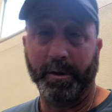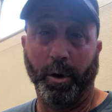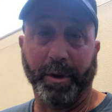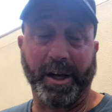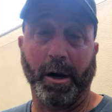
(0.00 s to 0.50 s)

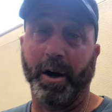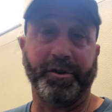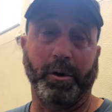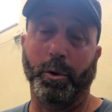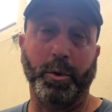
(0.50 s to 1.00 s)
know that God
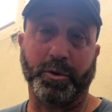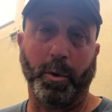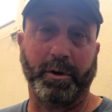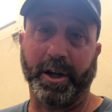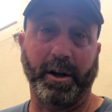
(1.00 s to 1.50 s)
is always
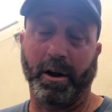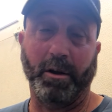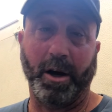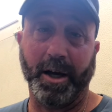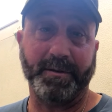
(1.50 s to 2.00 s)
working in
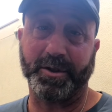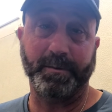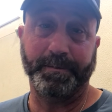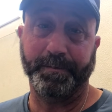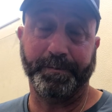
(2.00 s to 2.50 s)
our lives.
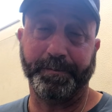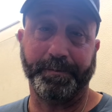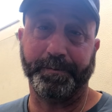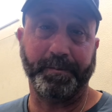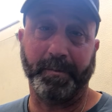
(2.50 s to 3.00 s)

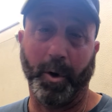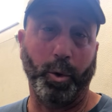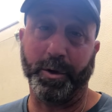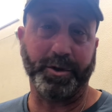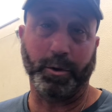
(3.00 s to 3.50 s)

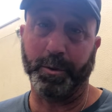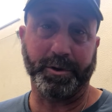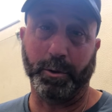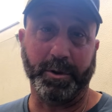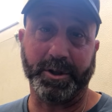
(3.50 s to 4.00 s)
Always, always,
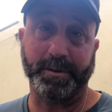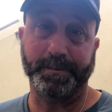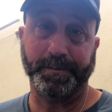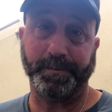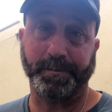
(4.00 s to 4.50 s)
always.
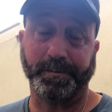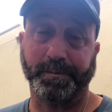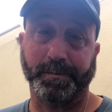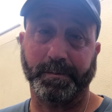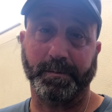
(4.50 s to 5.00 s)

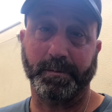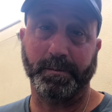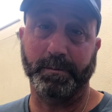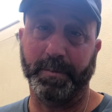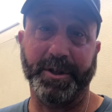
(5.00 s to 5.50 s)

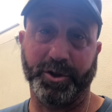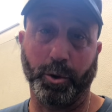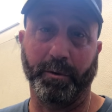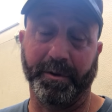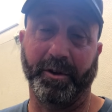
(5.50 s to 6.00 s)
Be
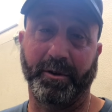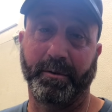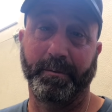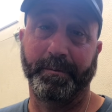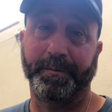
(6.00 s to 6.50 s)
sure of this.
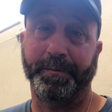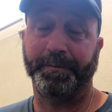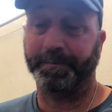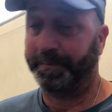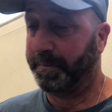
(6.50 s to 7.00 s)

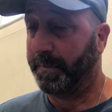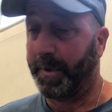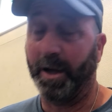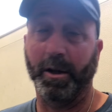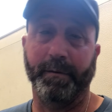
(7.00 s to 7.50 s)

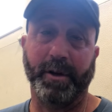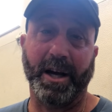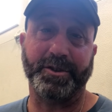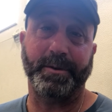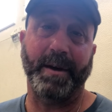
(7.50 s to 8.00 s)
I love you
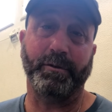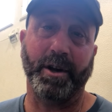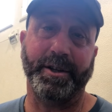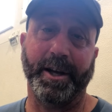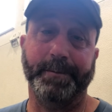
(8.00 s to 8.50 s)
guys. Have a
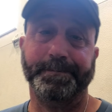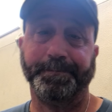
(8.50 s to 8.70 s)
great day.